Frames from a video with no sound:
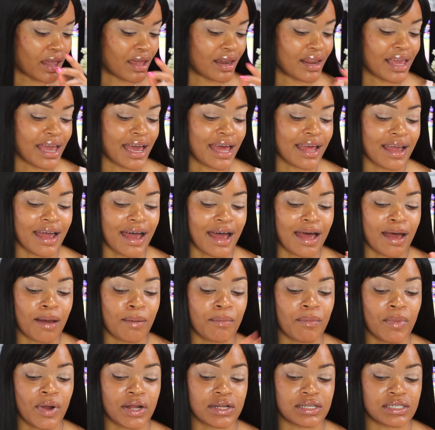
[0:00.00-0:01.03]
and it had got
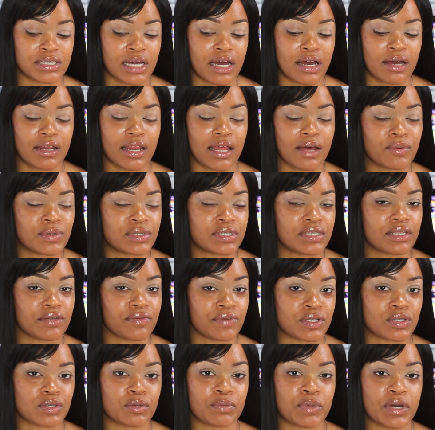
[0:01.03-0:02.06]
marked down. That wasn't the
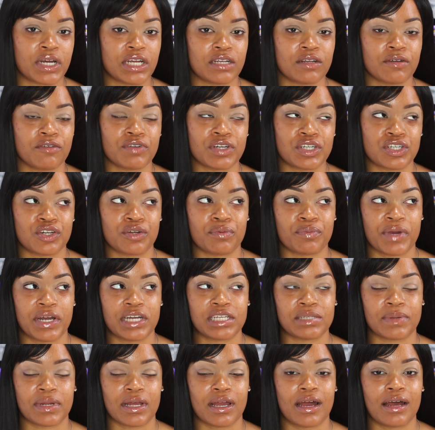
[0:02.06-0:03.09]
original
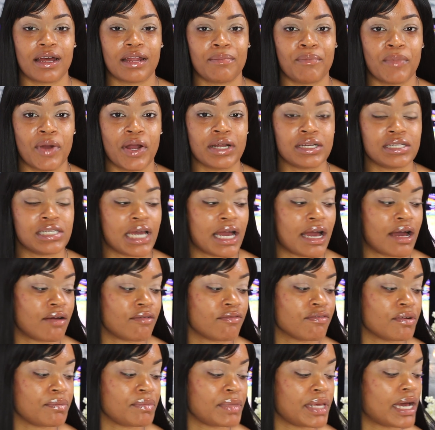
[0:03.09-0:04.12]
price, but it got marked
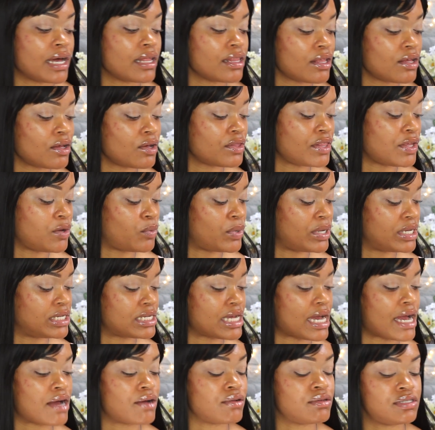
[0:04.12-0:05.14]
down from yellow, then went
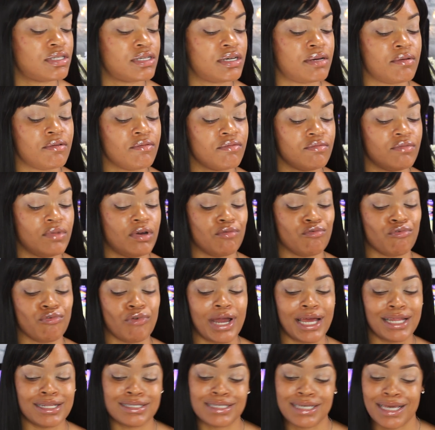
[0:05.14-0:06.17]
down to
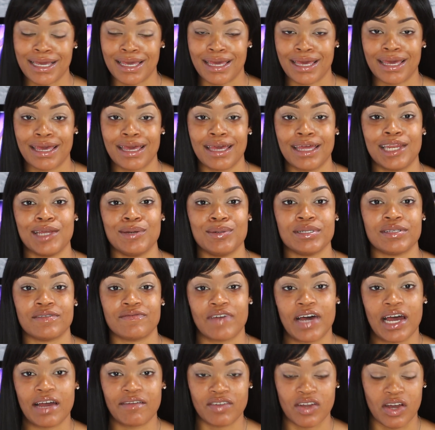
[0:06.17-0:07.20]
red ticket, and it was
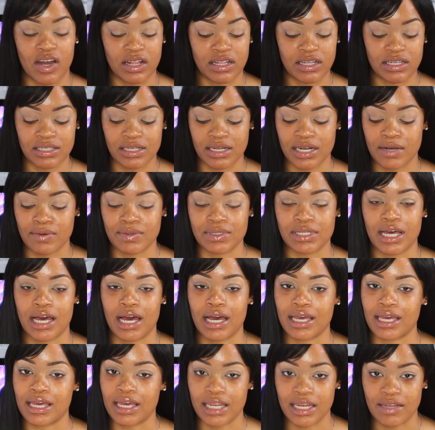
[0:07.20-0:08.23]
$5. And I was like,
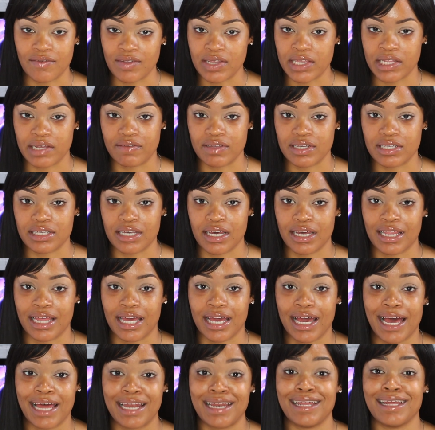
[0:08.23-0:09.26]
I can't even leave this here.
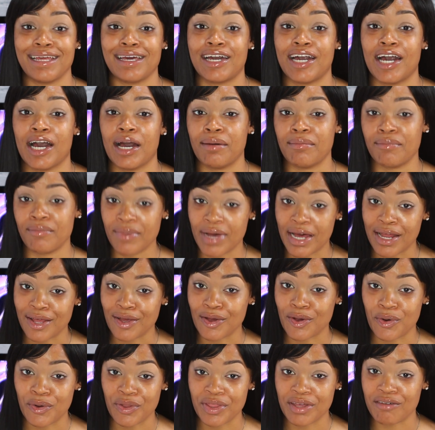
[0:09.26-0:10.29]
Like, I
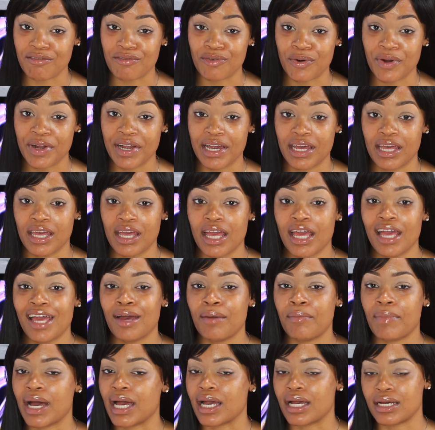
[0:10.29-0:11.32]
didn't go there for it,
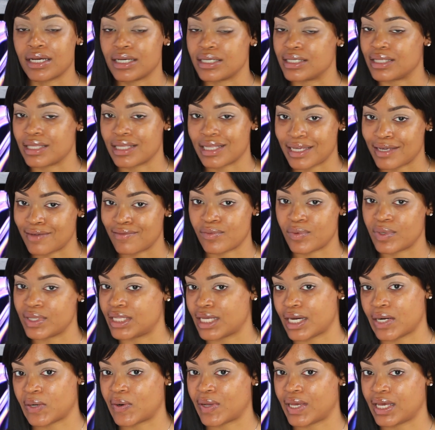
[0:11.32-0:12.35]
but I couldn't leave
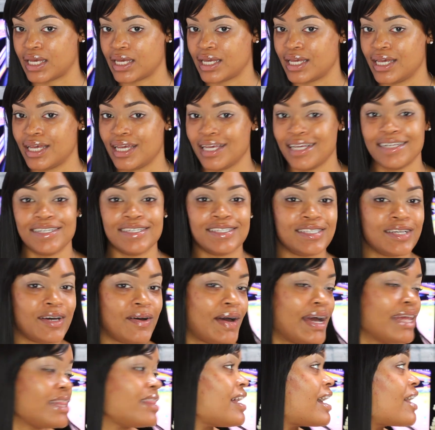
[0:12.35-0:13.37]
without it. So
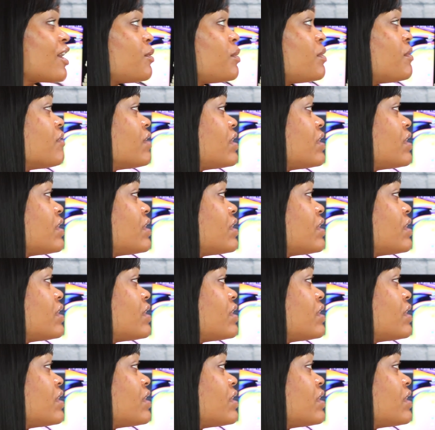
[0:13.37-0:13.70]
I thought it'd be